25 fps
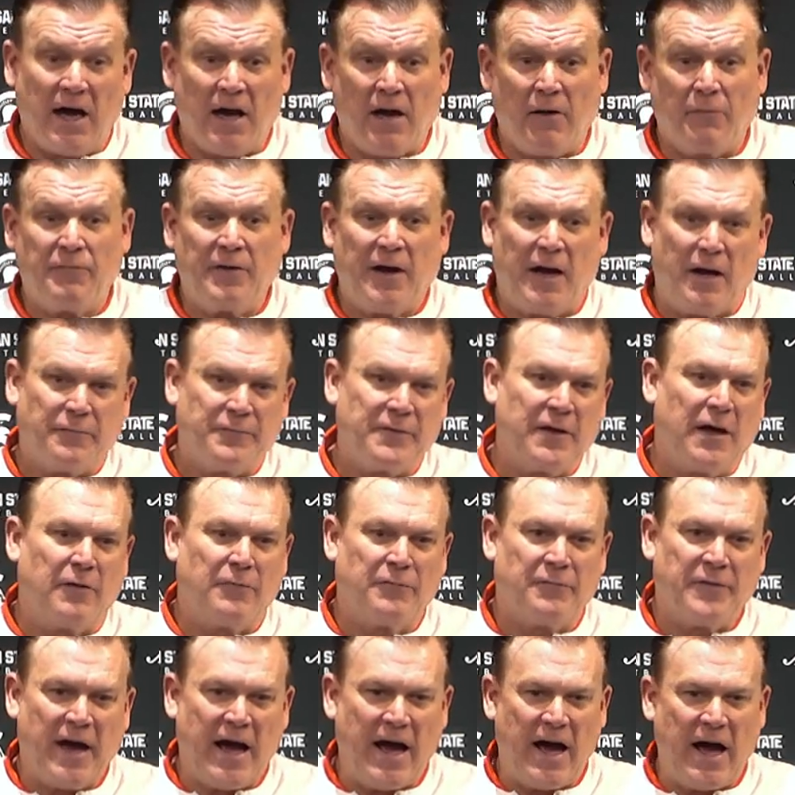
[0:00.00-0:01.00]
You know, got them
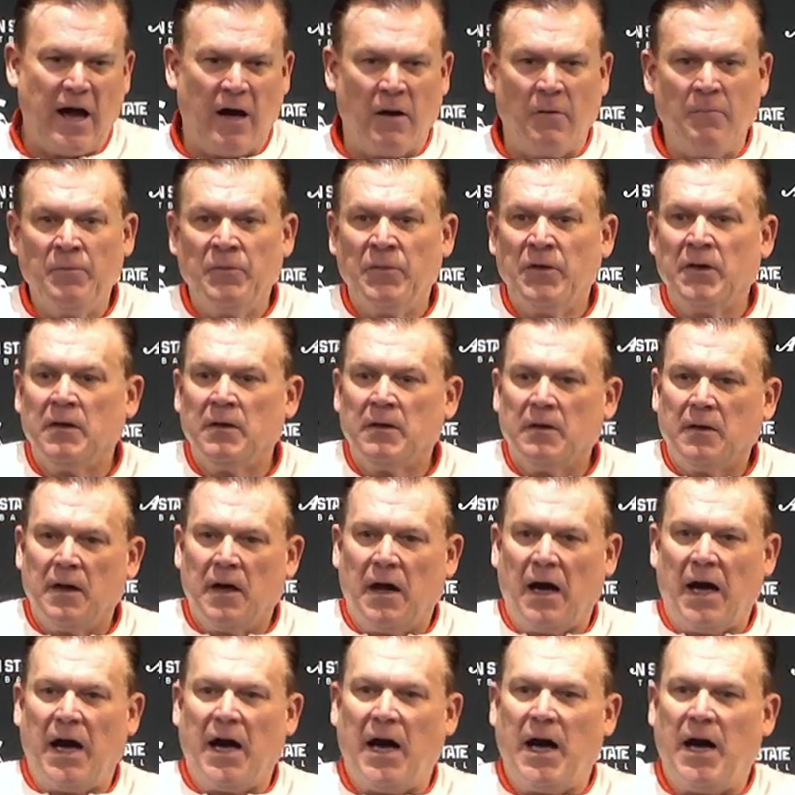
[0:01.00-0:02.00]
on the line.
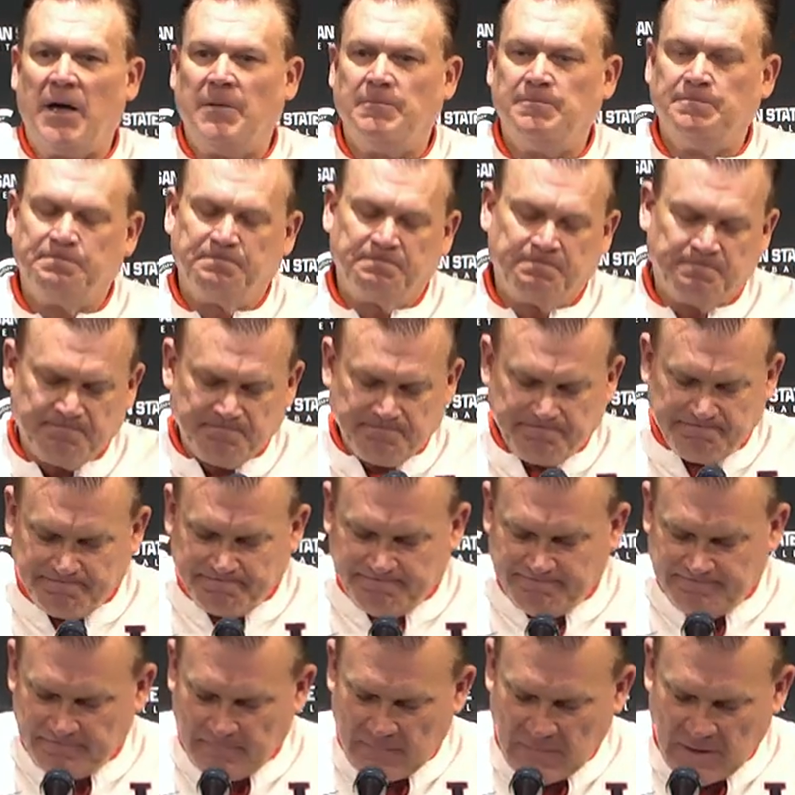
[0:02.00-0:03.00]
It was about a year
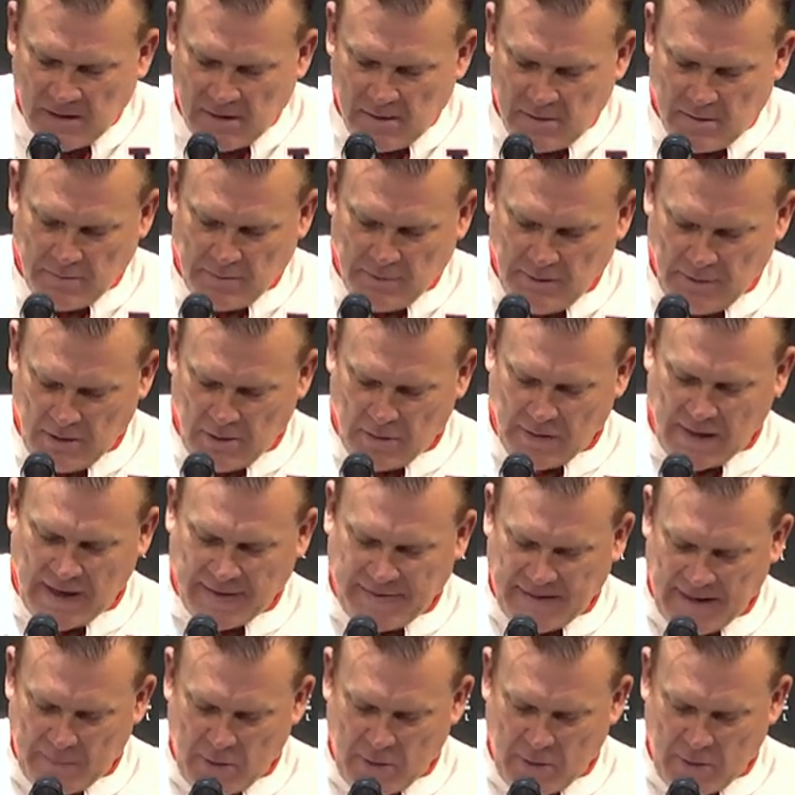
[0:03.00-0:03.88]
ago at this time